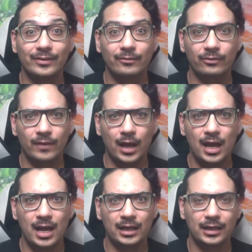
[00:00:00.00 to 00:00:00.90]

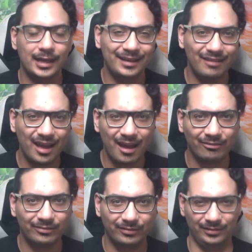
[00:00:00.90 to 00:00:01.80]
fun and
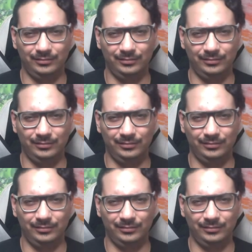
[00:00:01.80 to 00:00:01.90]
laugh.